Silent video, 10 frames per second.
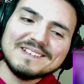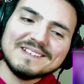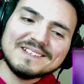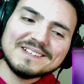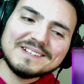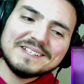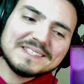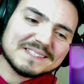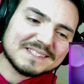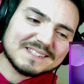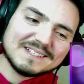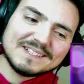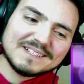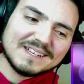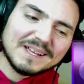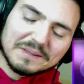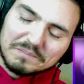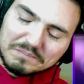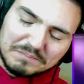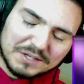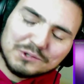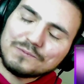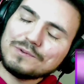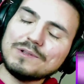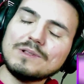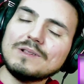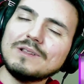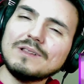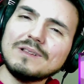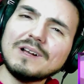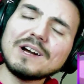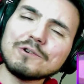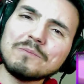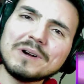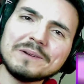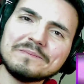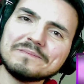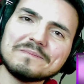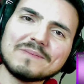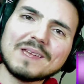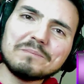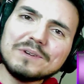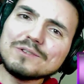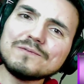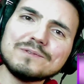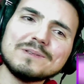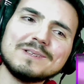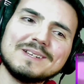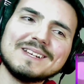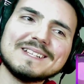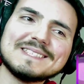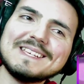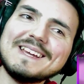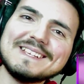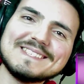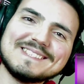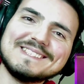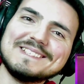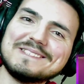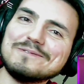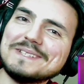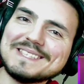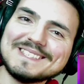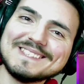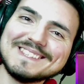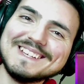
Uh, it's uh, a beautiful aroma, a beautiful taste to listen.